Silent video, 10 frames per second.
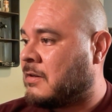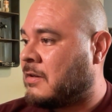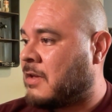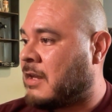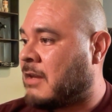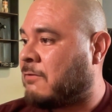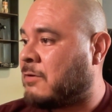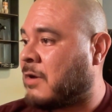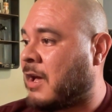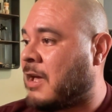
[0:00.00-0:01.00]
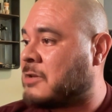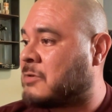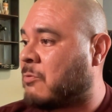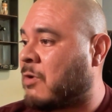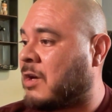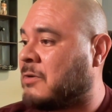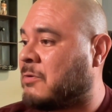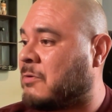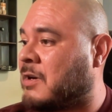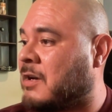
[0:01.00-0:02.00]
And if you guys want to
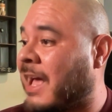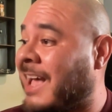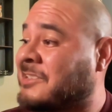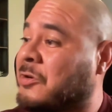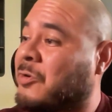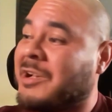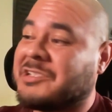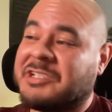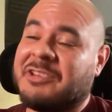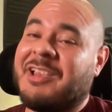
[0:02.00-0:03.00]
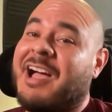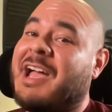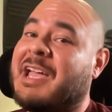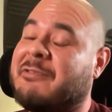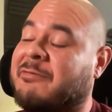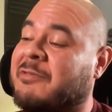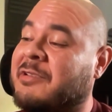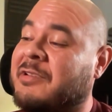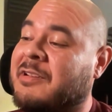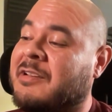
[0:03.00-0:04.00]
ask your question live
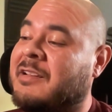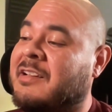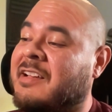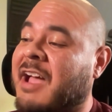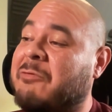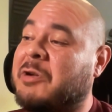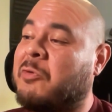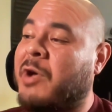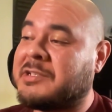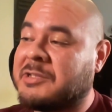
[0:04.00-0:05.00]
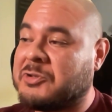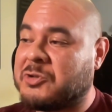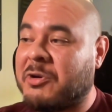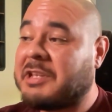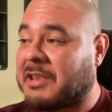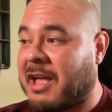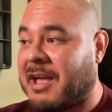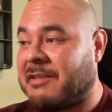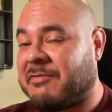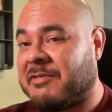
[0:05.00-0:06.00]
and request to join the
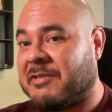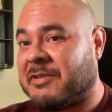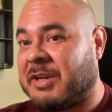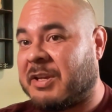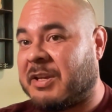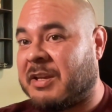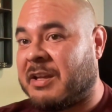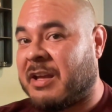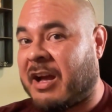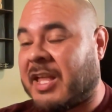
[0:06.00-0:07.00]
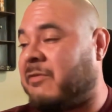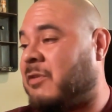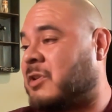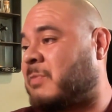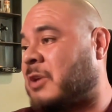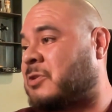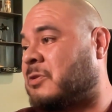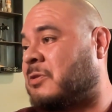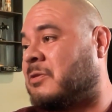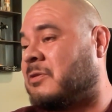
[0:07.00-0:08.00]
live, I'll give you a
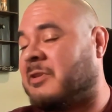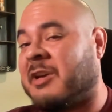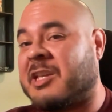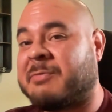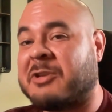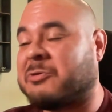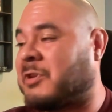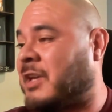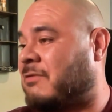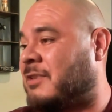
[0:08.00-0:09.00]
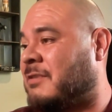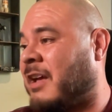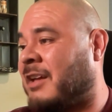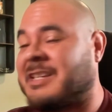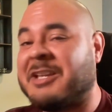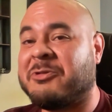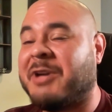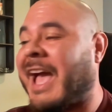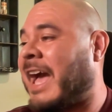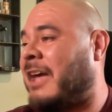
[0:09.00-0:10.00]
special gift. I'll send you a
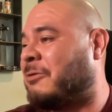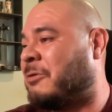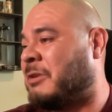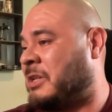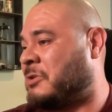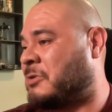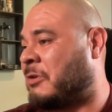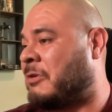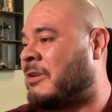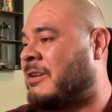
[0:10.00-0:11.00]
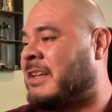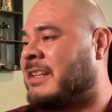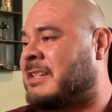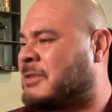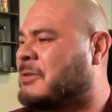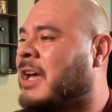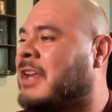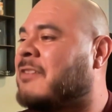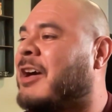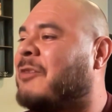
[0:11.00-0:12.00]
hat or a t-shirt just to kind of
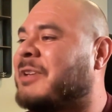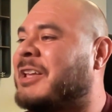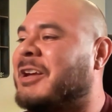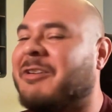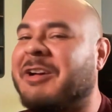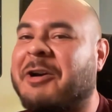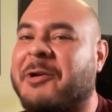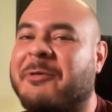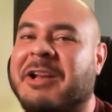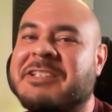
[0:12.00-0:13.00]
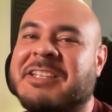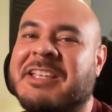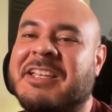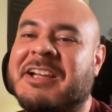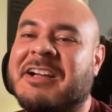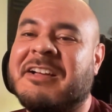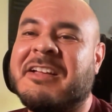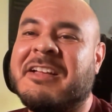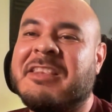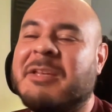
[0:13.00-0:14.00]
help, encourage the
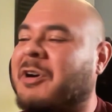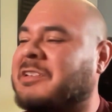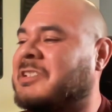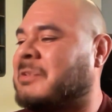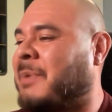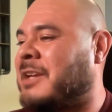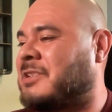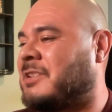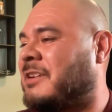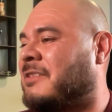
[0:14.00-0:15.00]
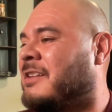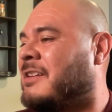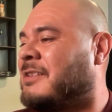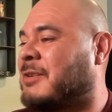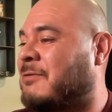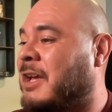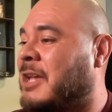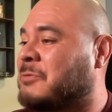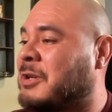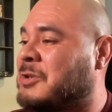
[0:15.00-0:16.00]
participation here. So if you guys
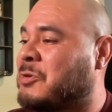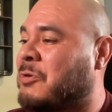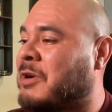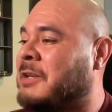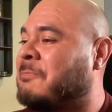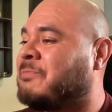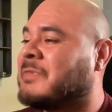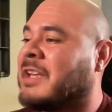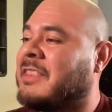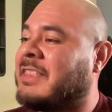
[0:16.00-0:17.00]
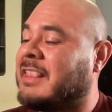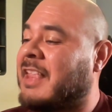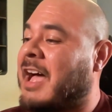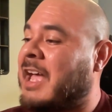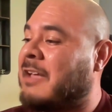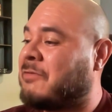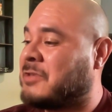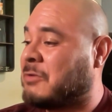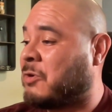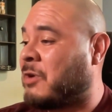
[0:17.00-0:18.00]
want to join the live,
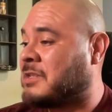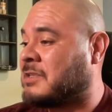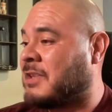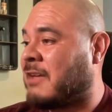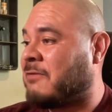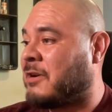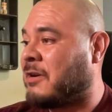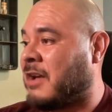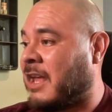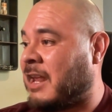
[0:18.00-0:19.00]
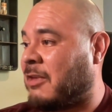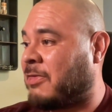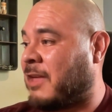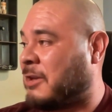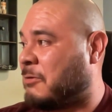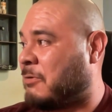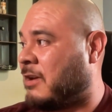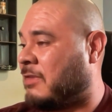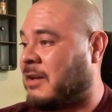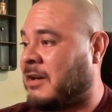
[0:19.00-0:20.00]
request the live here, and I'll thank you with
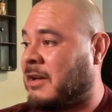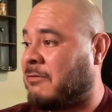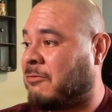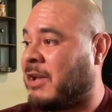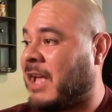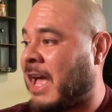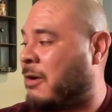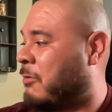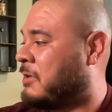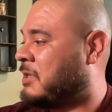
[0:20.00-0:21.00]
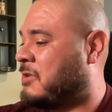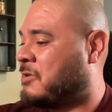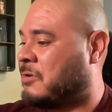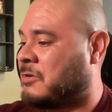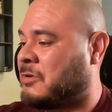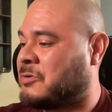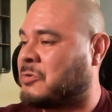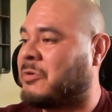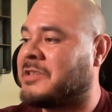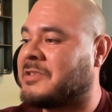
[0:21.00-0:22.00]
a free hat or t-shirt, your
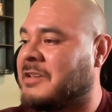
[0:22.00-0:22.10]
choice.